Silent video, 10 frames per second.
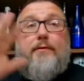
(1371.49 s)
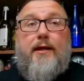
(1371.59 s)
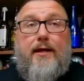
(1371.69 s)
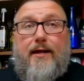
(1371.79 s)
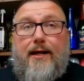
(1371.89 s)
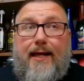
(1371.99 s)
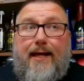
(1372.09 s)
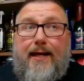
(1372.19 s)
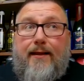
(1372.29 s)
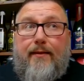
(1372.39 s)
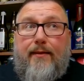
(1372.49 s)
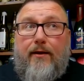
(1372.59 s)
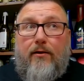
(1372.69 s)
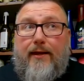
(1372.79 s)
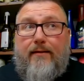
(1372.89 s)
And I had
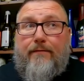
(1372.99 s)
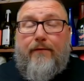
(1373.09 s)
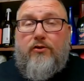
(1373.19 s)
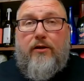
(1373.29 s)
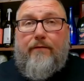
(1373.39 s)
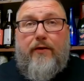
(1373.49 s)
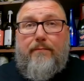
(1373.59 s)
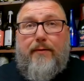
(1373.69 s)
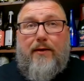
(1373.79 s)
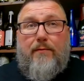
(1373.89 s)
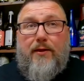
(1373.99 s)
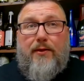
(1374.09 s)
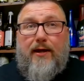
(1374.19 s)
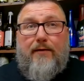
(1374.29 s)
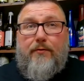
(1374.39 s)
their latest version of it about a month
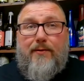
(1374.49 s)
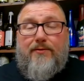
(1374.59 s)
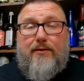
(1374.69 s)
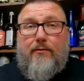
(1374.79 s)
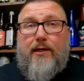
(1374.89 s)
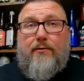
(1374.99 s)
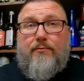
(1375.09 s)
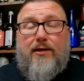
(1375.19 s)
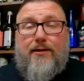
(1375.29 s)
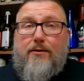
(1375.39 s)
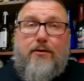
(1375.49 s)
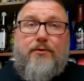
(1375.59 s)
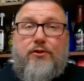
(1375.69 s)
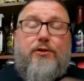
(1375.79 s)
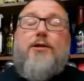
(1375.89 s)
and a half, 2 months ago, and it was hot
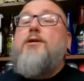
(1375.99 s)
garbage.